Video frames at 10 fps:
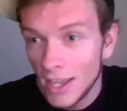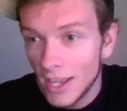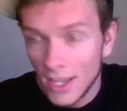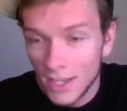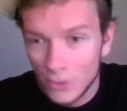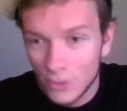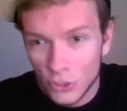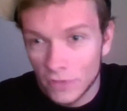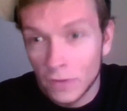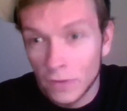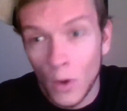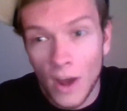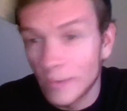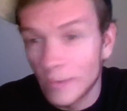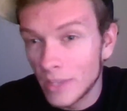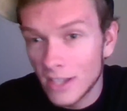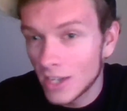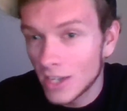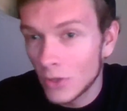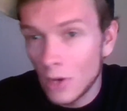it'll just flow out of me. That's how it
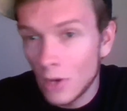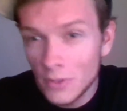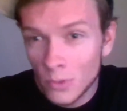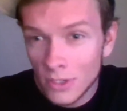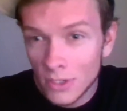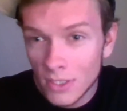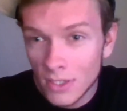always works.